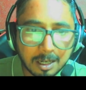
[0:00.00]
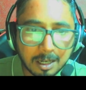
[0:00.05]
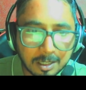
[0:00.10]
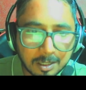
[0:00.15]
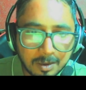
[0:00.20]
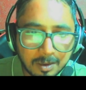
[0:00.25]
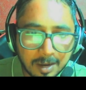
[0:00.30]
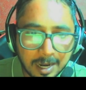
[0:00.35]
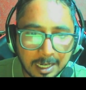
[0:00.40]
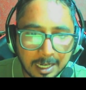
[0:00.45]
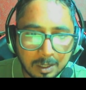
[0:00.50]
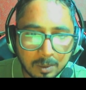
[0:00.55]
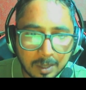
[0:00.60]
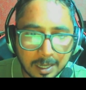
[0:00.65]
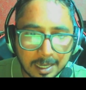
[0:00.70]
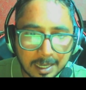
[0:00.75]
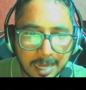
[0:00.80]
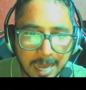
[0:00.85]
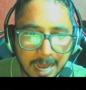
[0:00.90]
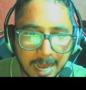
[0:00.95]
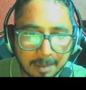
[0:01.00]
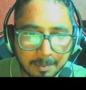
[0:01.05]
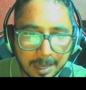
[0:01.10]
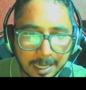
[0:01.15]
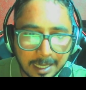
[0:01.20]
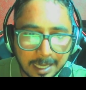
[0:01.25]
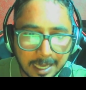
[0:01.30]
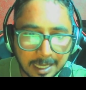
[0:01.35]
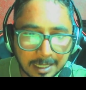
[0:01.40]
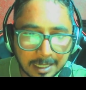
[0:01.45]
ready to attack my
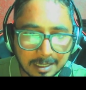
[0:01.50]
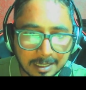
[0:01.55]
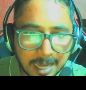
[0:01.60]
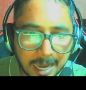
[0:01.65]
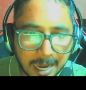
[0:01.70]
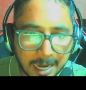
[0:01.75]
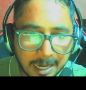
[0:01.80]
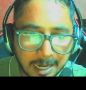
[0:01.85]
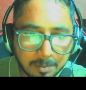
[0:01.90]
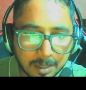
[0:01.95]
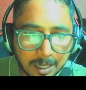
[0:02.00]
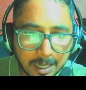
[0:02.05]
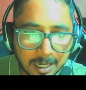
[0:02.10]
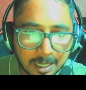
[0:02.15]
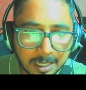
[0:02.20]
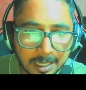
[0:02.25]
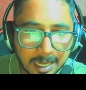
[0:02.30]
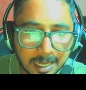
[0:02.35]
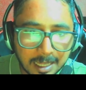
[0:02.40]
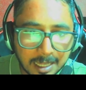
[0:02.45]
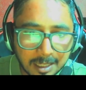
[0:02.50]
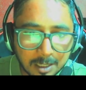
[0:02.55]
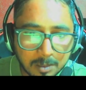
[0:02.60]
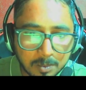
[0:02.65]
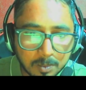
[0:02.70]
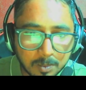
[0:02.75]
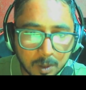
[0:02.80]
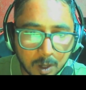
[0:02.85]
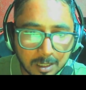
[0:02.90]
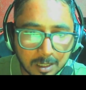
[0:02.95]
king side, but in this
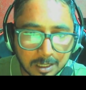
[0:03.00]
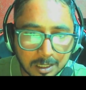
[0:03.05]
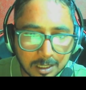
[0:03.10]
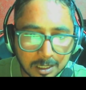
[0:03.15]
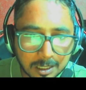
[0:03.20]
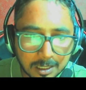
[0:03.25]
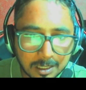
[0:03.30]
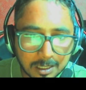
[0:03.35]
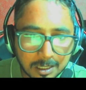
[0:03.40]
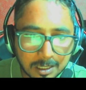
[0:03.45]
process,